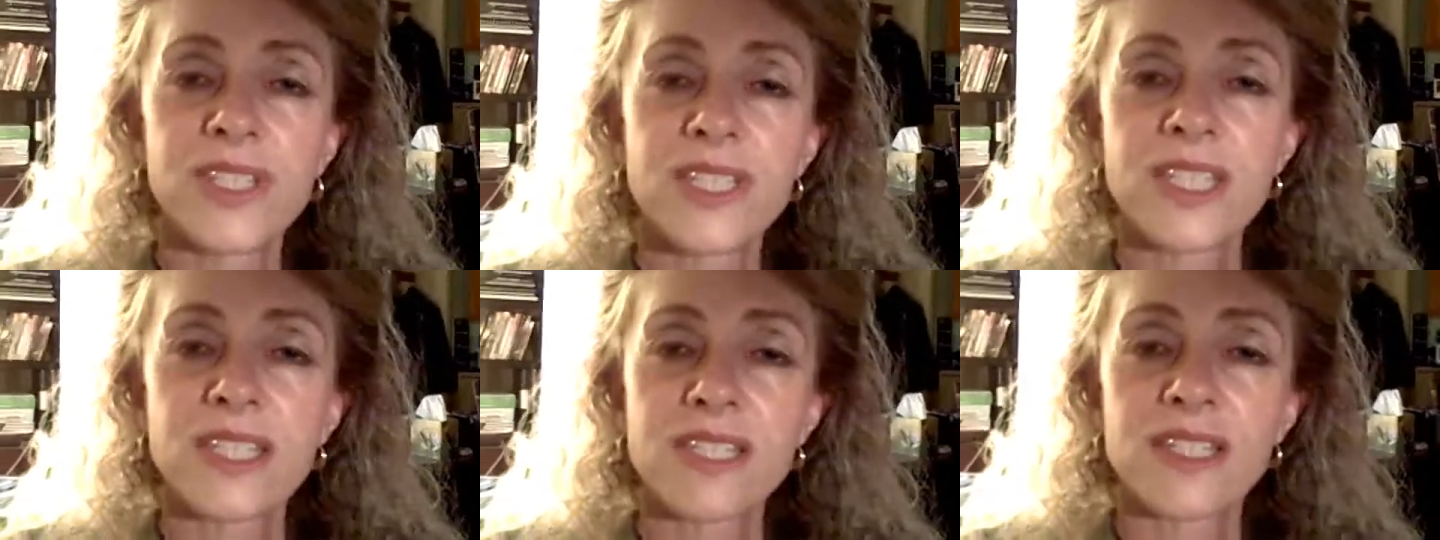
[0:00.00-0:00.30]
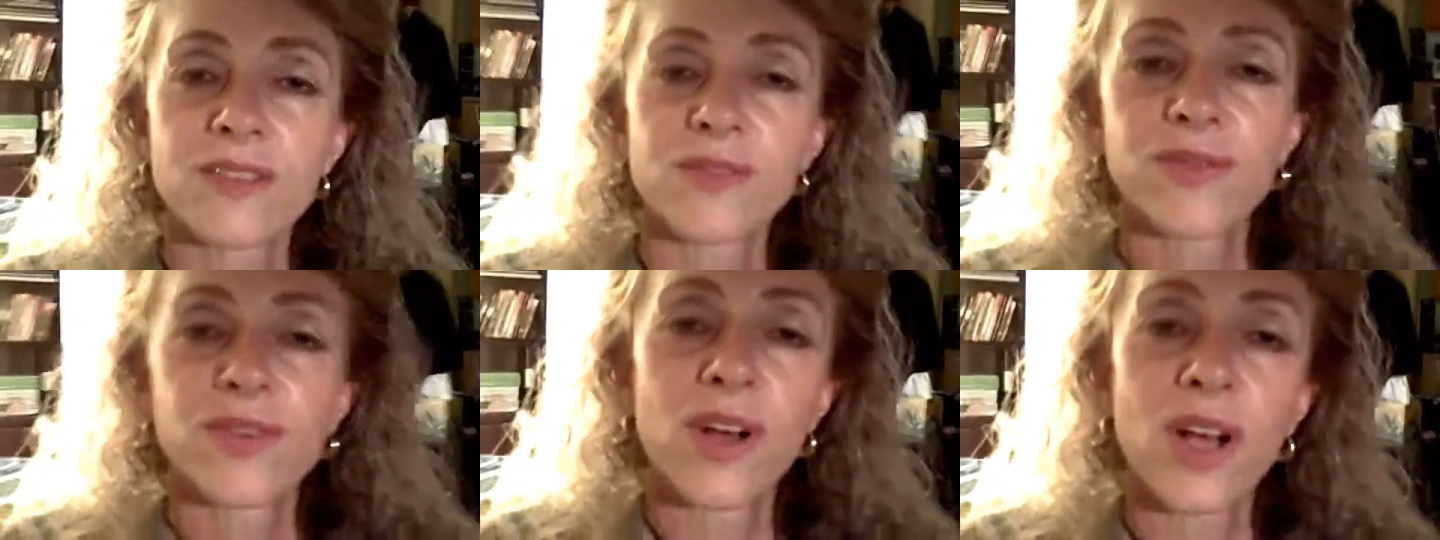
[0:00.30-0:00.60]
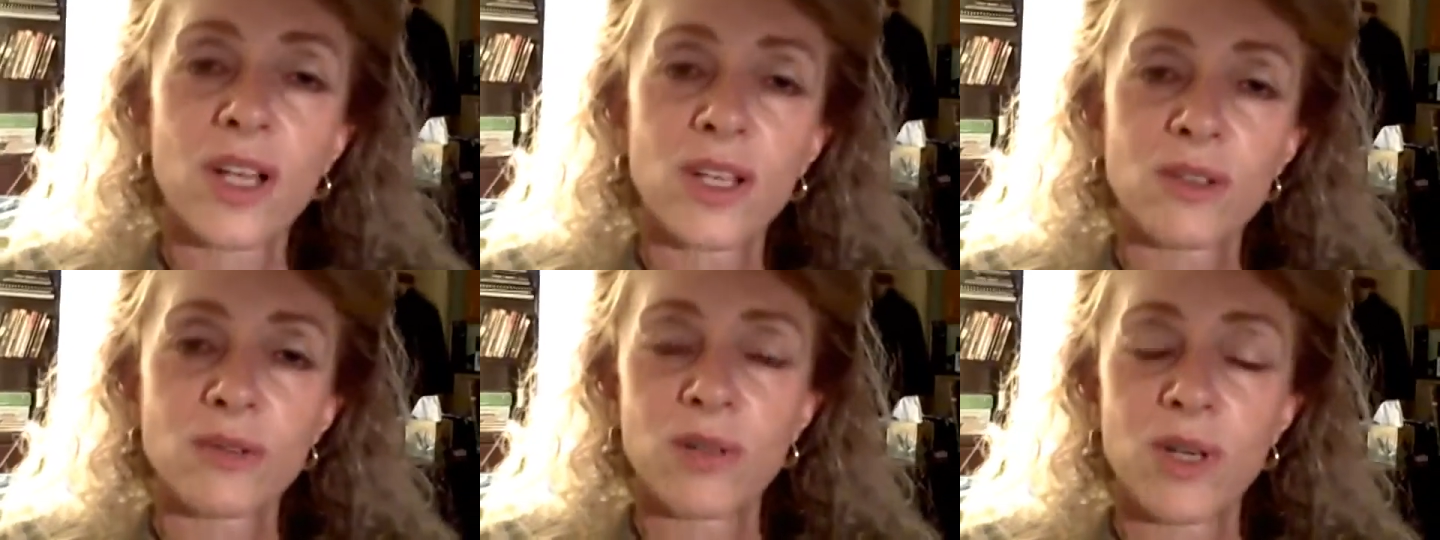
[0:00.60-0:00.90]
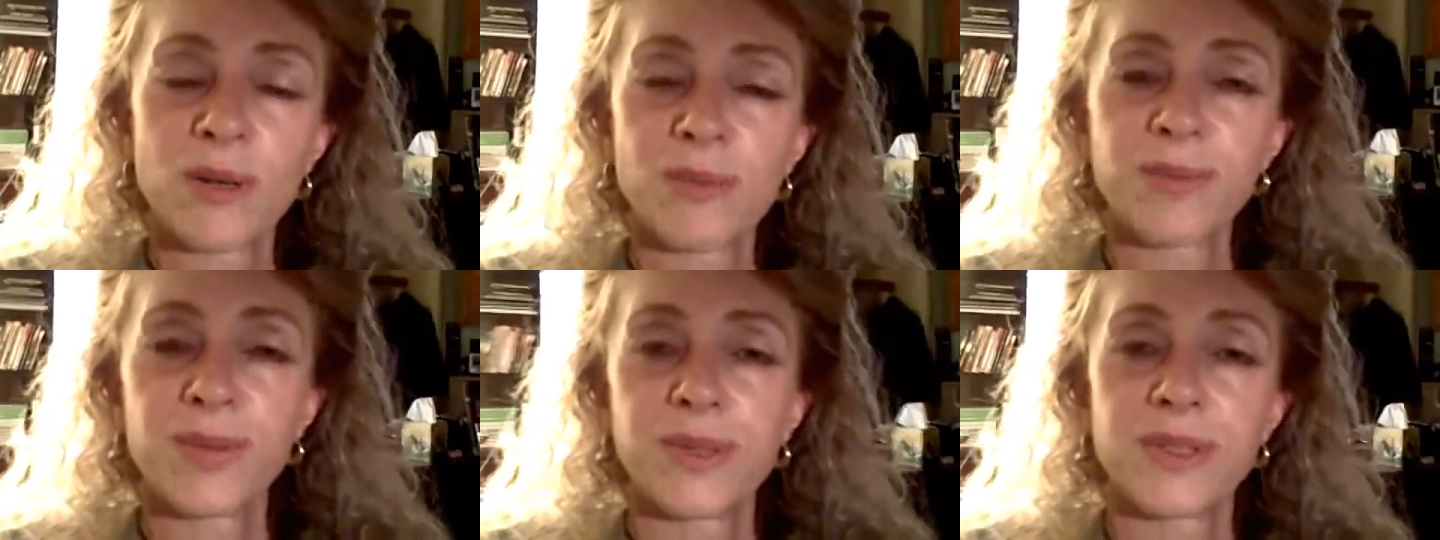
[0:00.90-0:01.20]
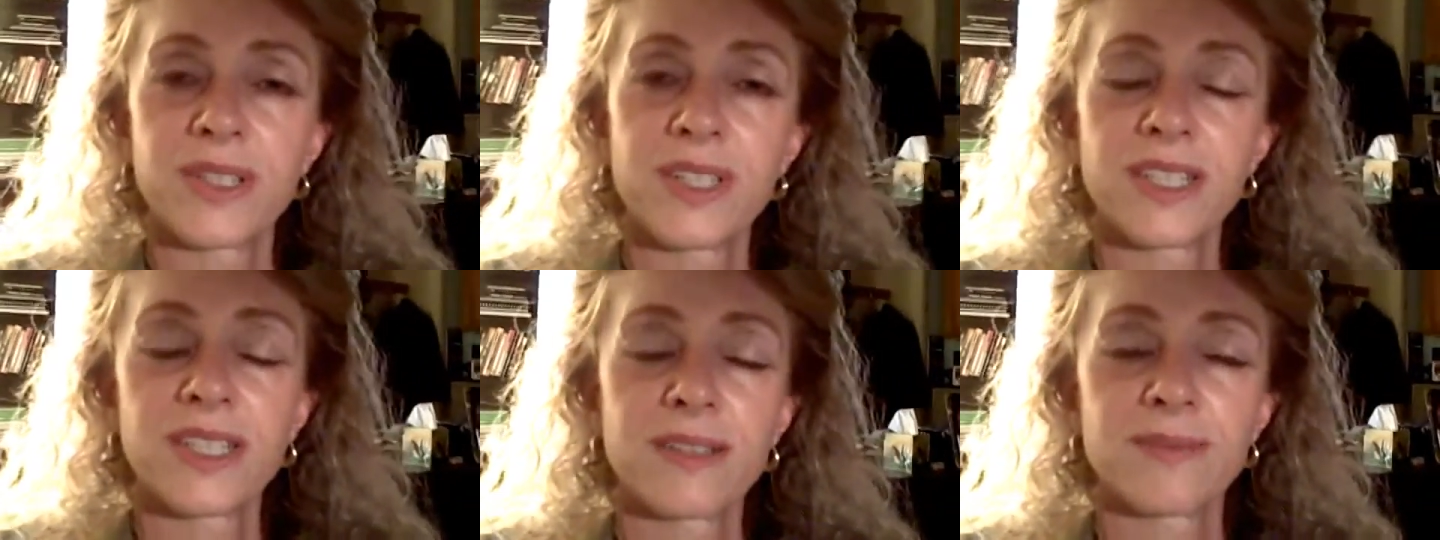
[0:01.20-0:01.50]
this is a
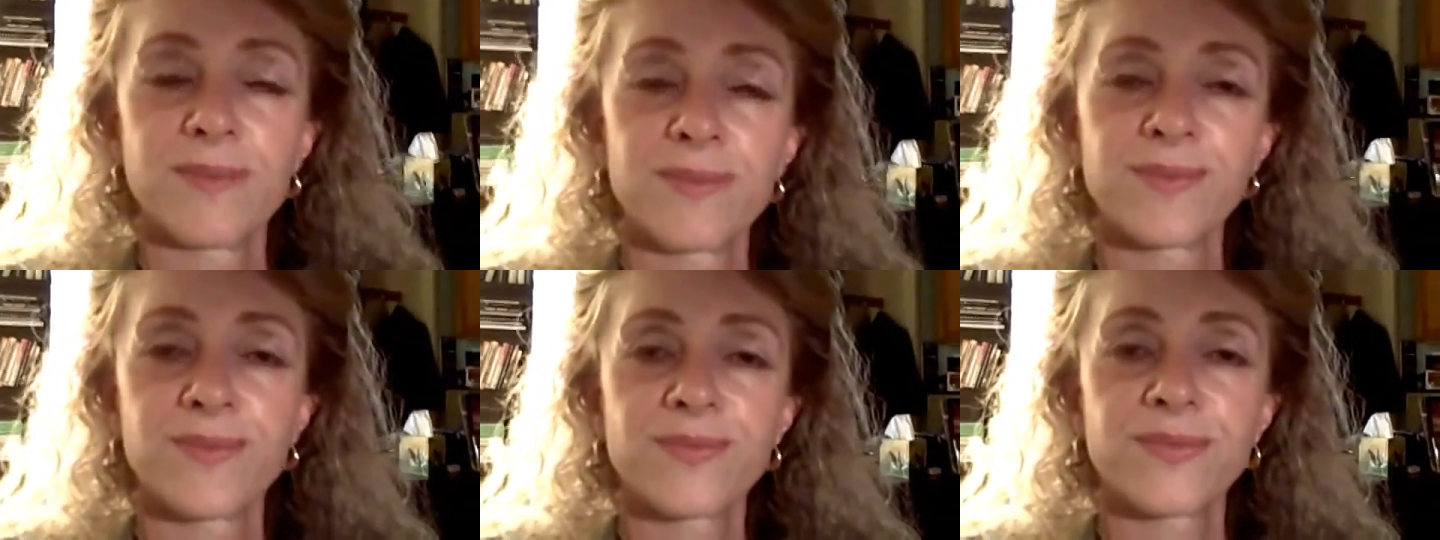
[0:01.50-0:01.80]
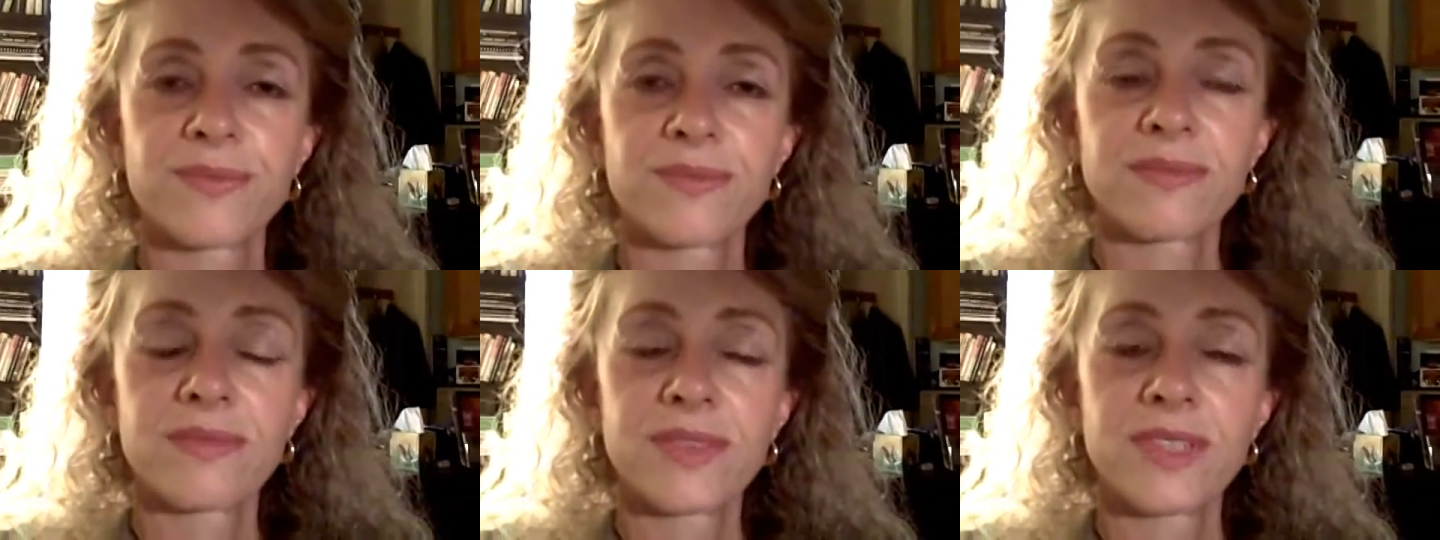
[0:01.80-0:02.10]
follow-up, um,